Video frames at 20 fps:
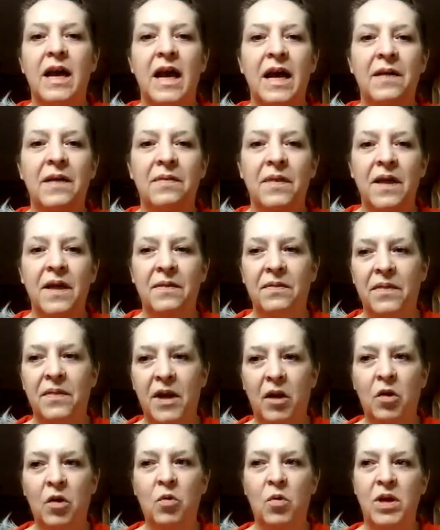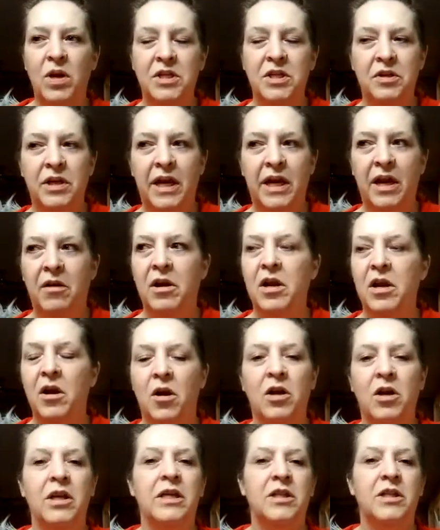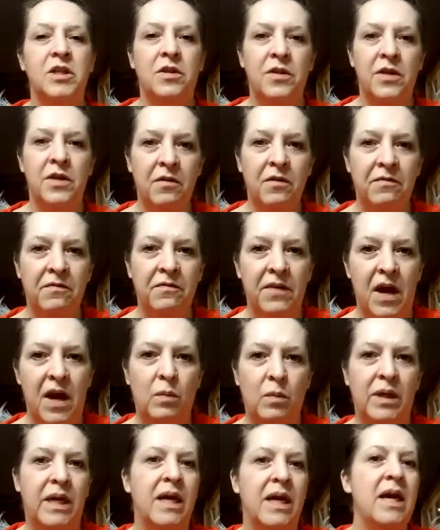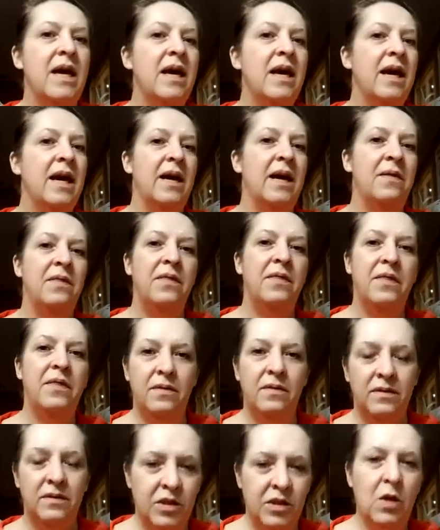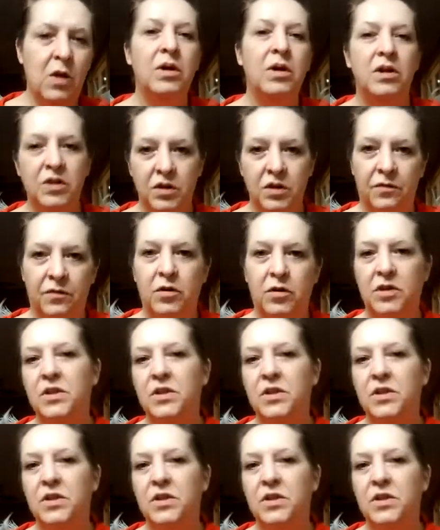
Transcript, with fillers: And then they're going to carry it on into their family and so on and so forth.